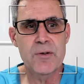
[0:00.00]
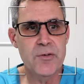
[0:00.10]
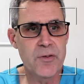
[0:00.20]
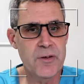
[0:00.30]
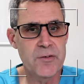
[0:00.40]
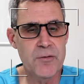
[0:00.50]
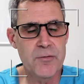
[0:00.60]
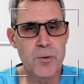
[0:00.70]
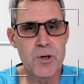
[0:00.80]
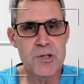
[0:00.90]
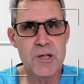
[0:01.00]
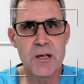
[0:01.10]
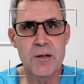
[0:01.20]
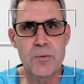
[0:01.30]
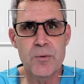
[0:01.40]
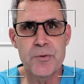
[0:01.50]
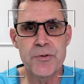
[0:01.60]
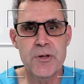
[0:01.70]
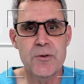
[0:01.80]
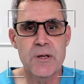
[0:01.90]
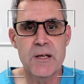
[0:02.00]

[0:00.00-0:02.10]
So thanks a lot for watching, and we will see you again